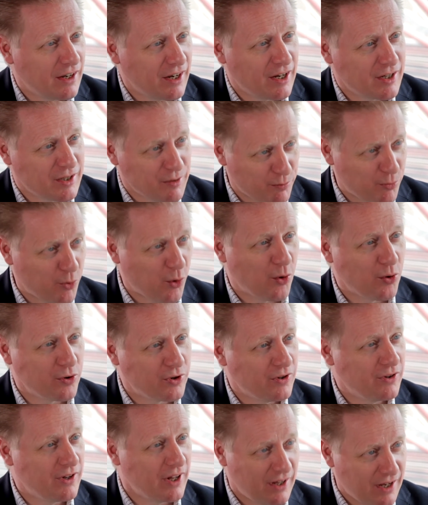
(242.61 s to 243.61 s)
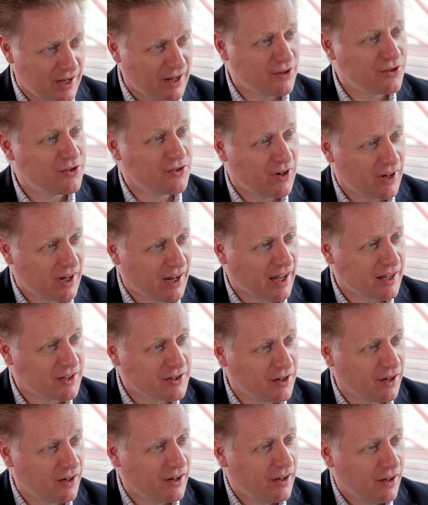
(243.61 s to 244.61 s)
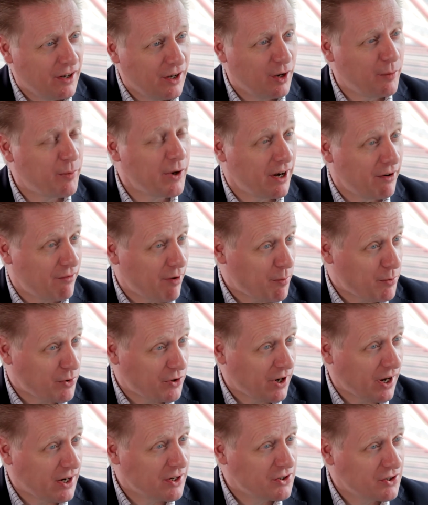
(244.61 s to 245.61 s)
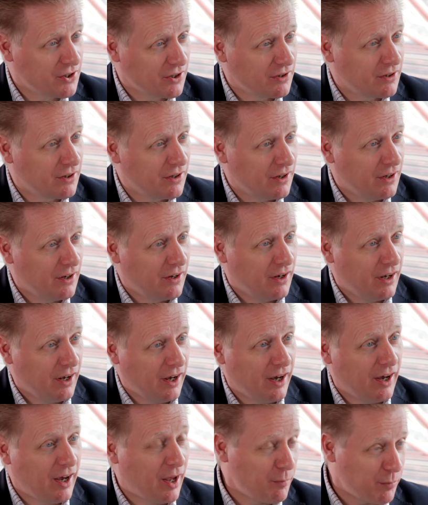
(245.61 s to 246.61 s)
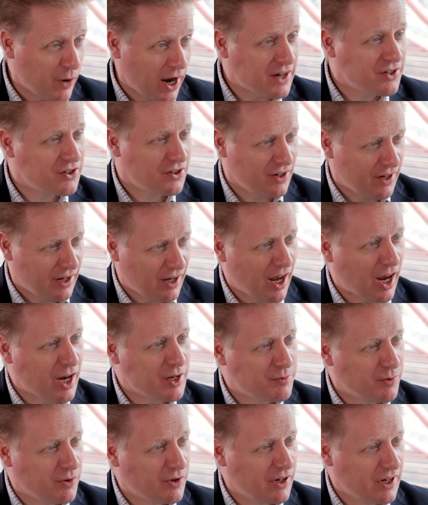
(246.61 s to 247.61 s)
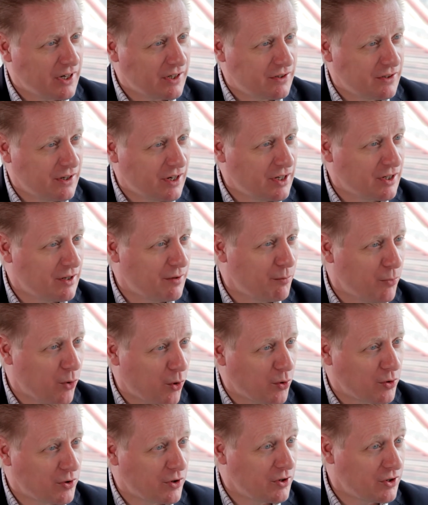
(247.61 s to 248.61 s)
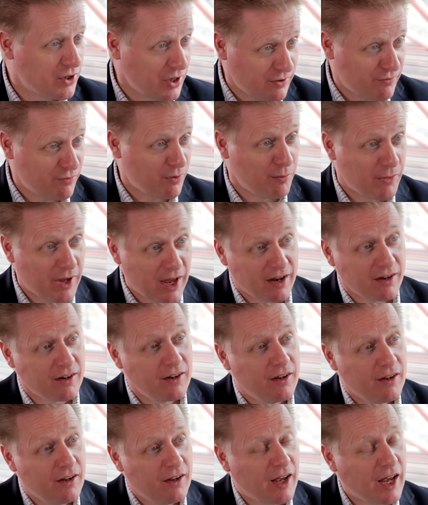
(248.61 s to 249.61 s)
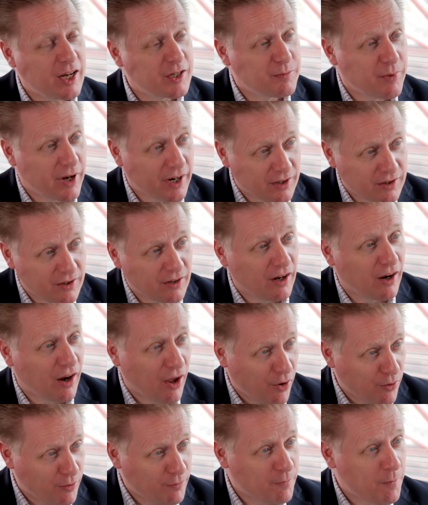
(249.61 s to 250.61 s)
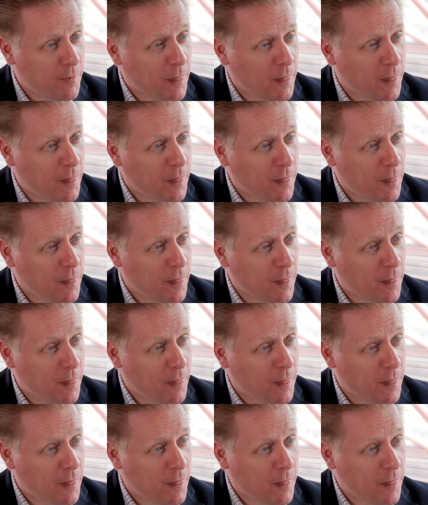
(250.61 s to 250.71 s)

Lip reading: It is important that the industry gets a better reputation, and patient engagement is important just from that aspect alone.